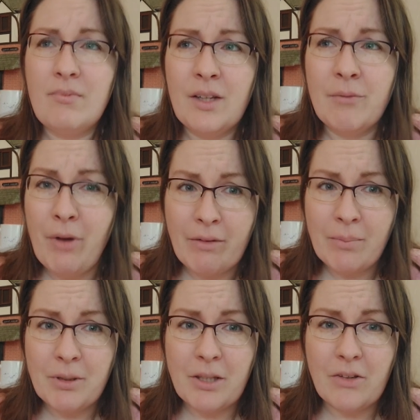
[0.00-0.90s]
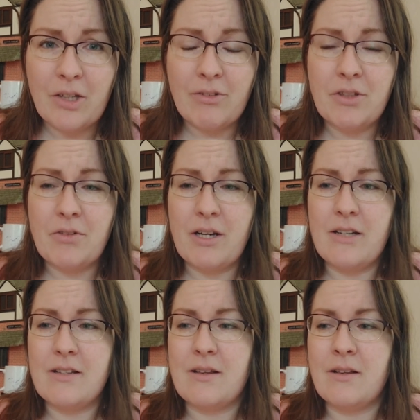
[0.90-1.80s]
very peculiar
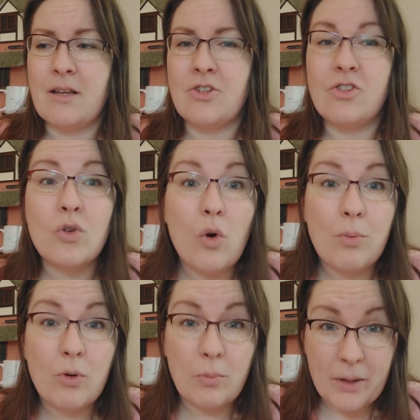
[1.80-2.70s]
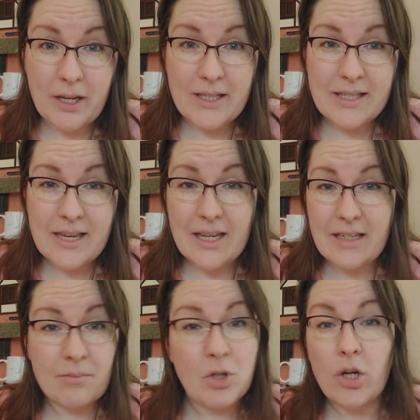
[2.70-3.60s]
ingredients and store-bought bird seed.
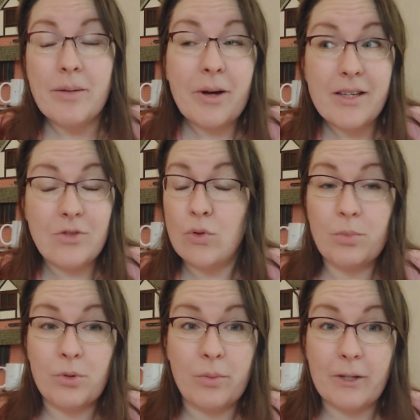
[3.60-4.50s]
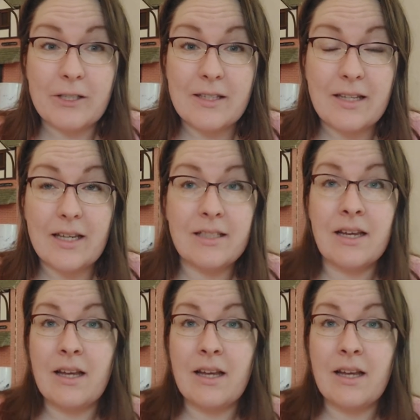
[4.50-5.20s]
I'm not gonna buy store-bought bird seed.